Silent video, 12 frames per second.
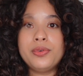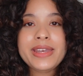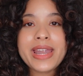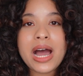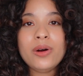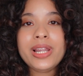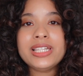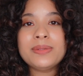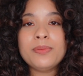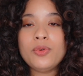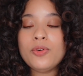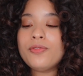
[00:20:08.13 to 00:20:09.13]
Now
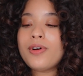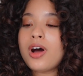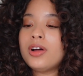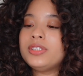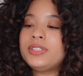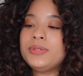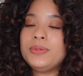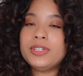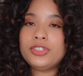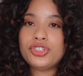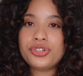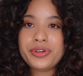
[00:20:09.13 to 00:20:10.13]
let's move on to
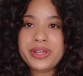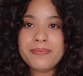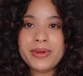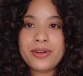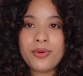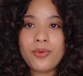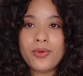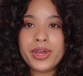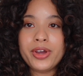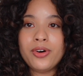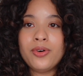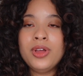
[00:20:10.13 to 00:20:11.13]
the treatment
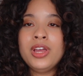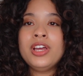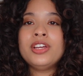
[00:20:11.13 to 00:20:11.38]
oil.